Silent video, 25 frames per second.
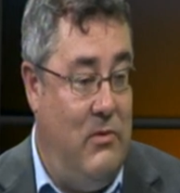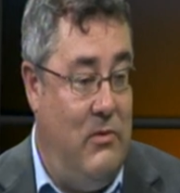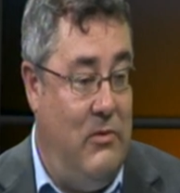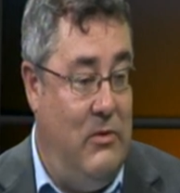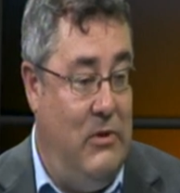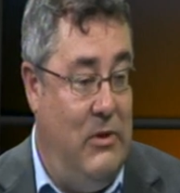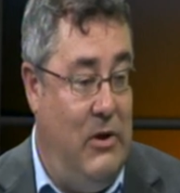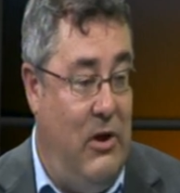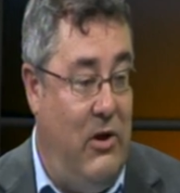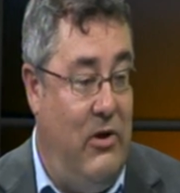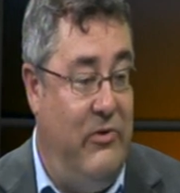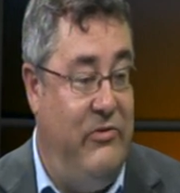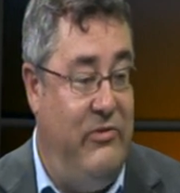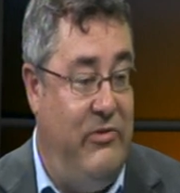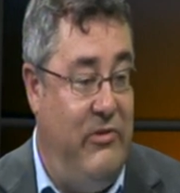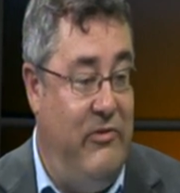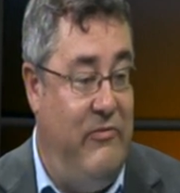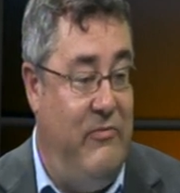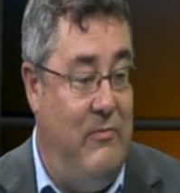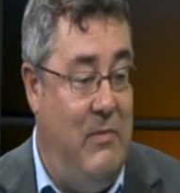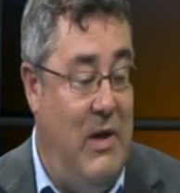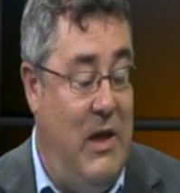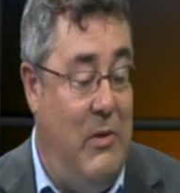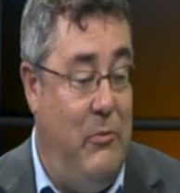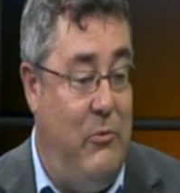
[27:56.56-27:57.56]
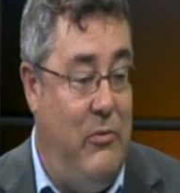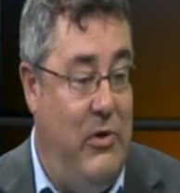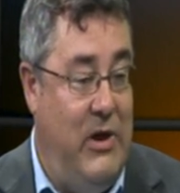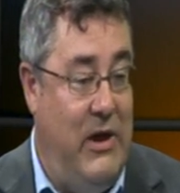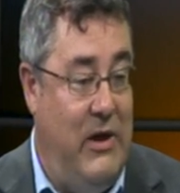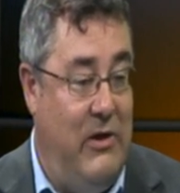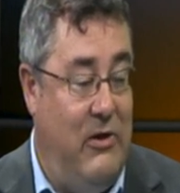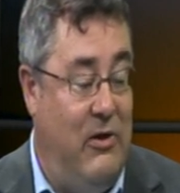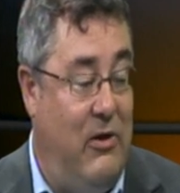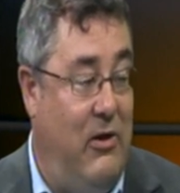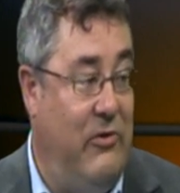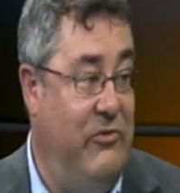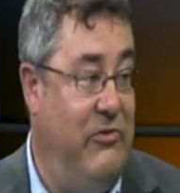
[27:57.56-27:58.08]
loss of memory
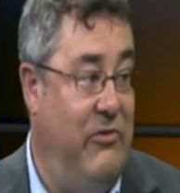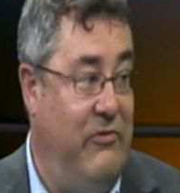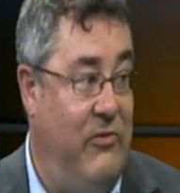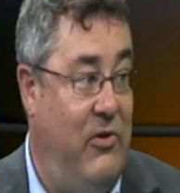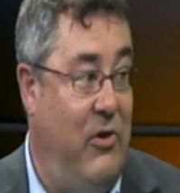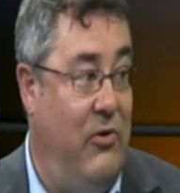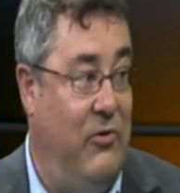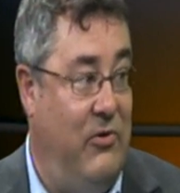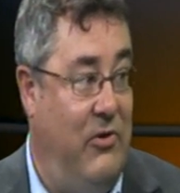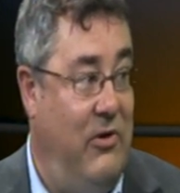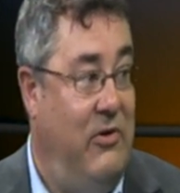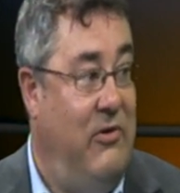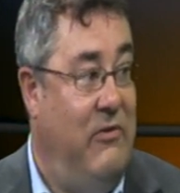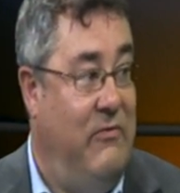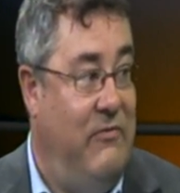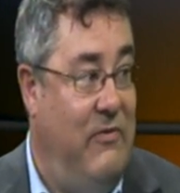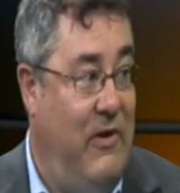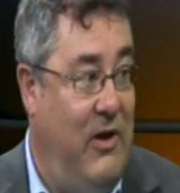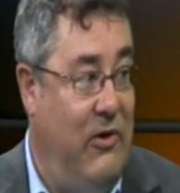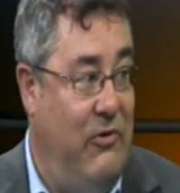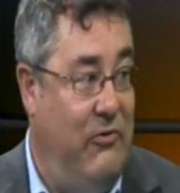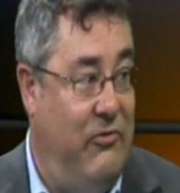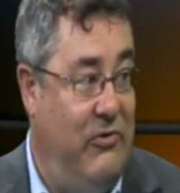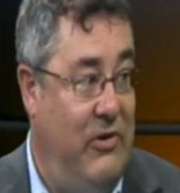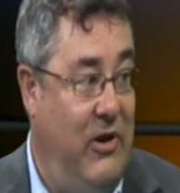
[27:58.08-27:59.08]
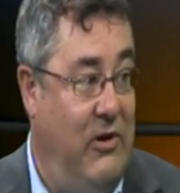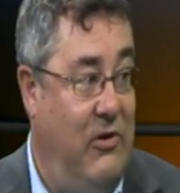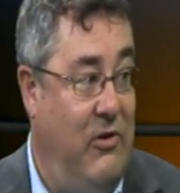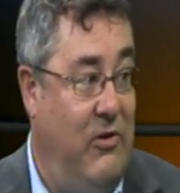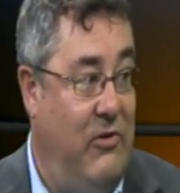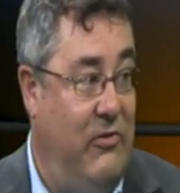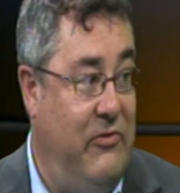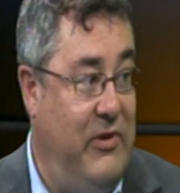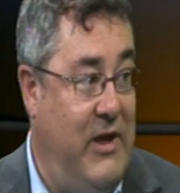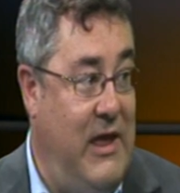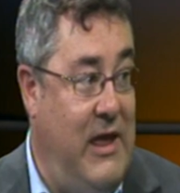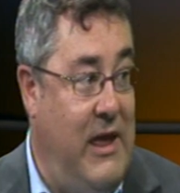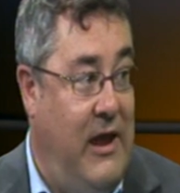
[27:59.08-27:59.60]
and loss of cognitive function in
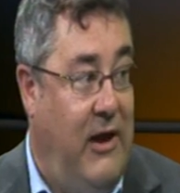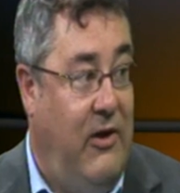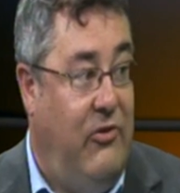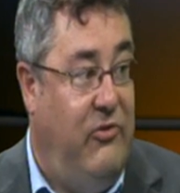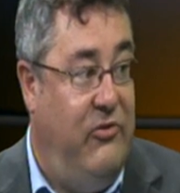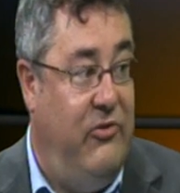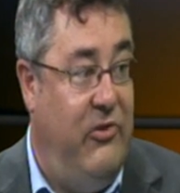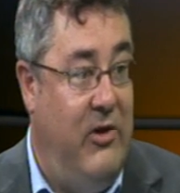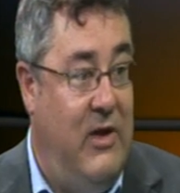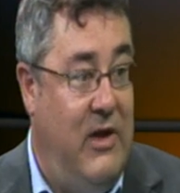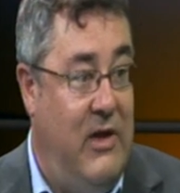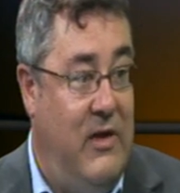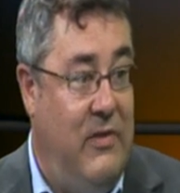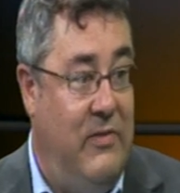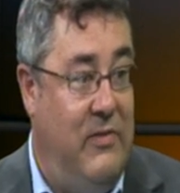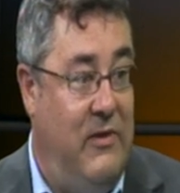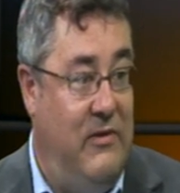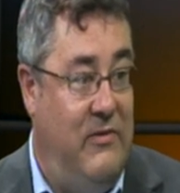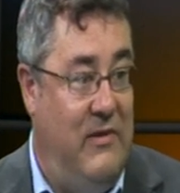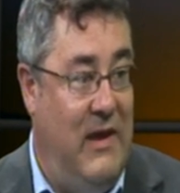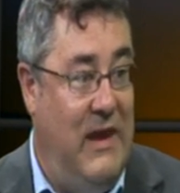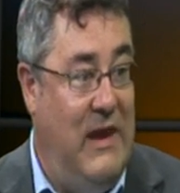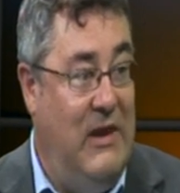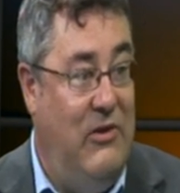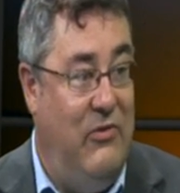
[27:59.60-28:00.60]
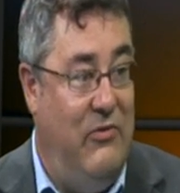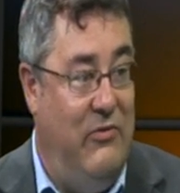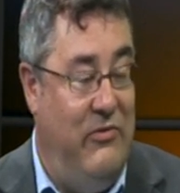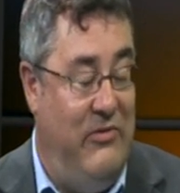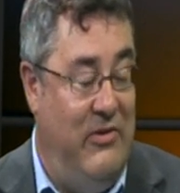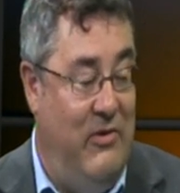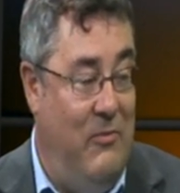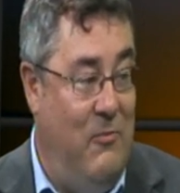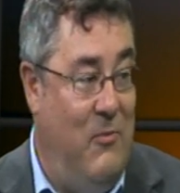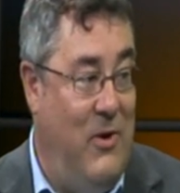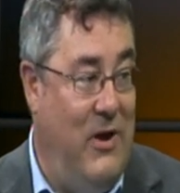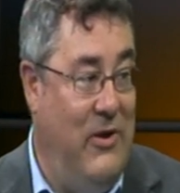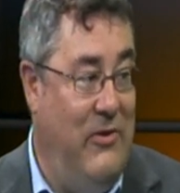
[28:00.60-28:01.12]
old age. Mm. The data
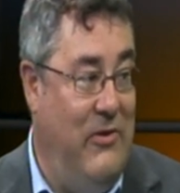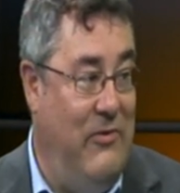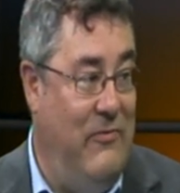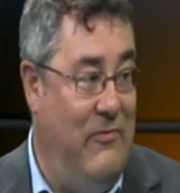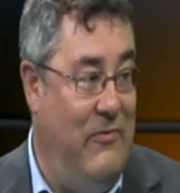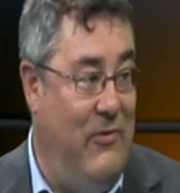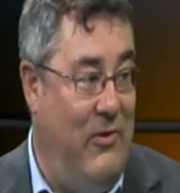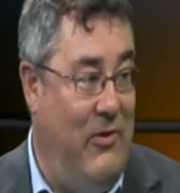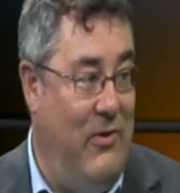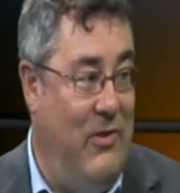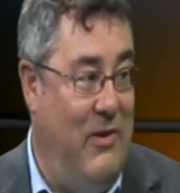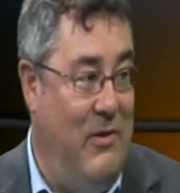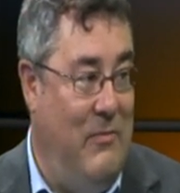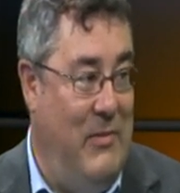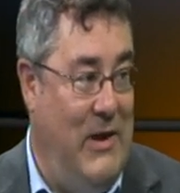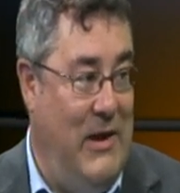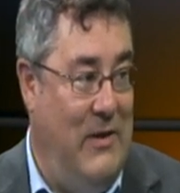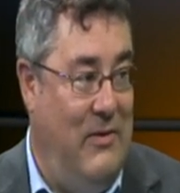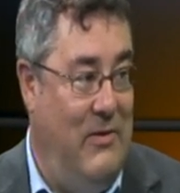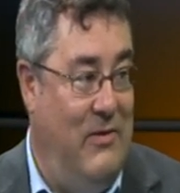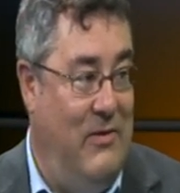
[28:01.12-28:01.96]
isn't wonderful. I mean,